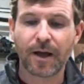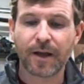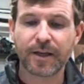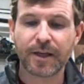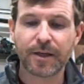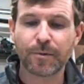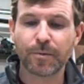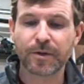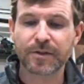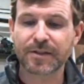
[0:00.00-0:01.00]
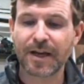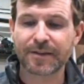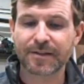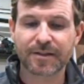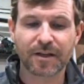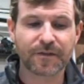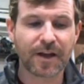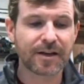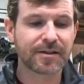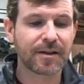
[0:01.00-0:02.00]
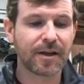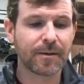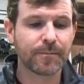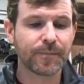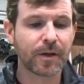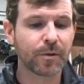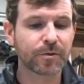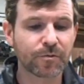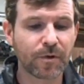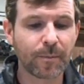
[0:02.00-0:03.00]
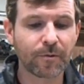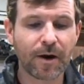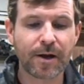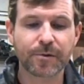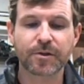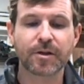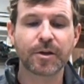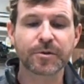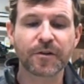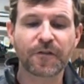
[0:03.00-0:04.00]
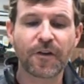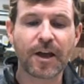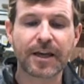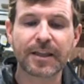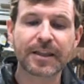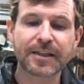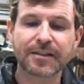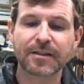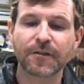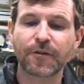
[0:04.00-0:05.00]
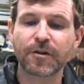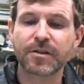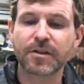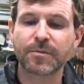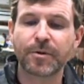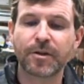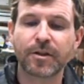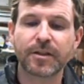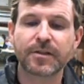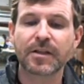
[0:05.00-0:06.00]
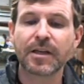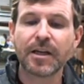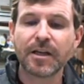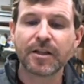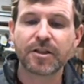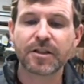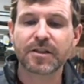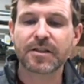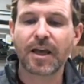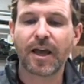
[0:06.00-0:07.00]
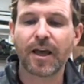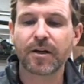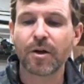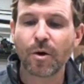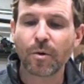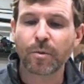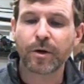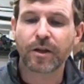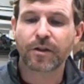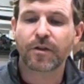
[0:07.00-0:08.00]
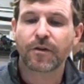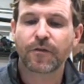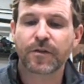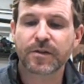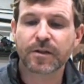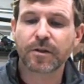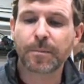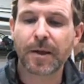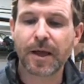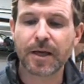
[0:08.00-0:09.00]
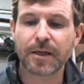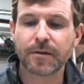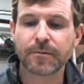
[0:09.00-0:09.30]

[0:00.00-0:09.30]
He was not the Son of God to them. He was a rebel rouser. He was a fake. And this is the first experience Jesus had with physical pain.